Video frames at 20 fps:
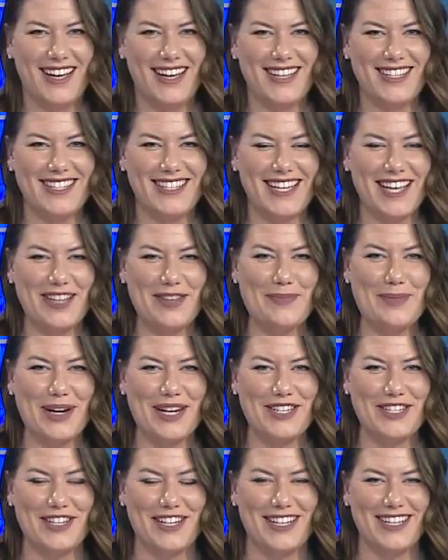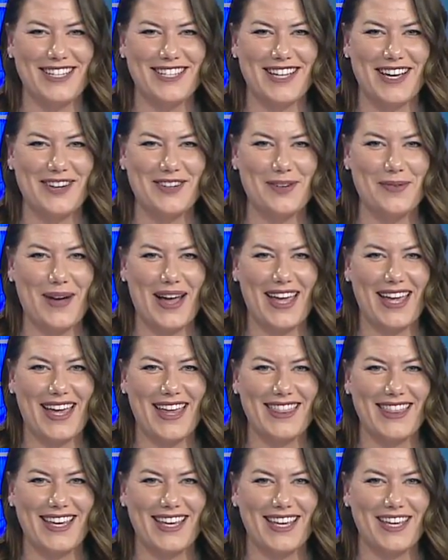A celebration is underway
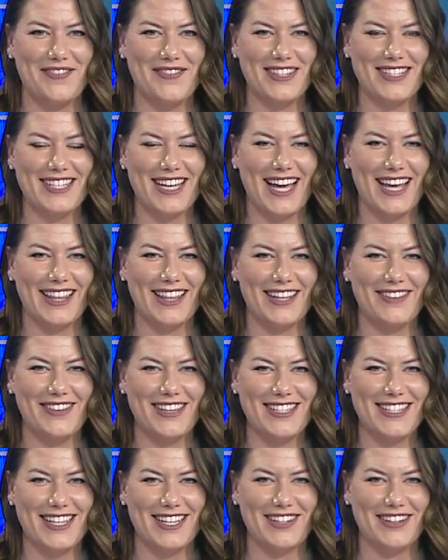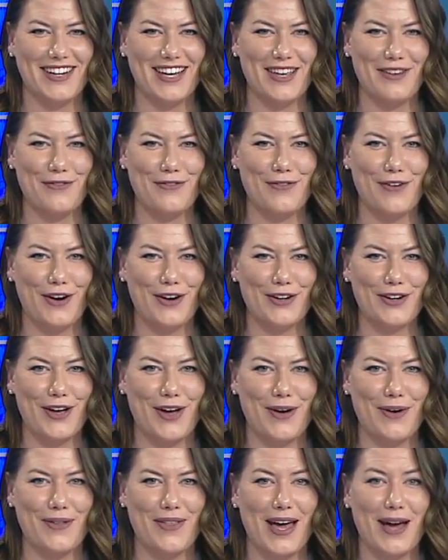at the Eventide Living Center in Fargo.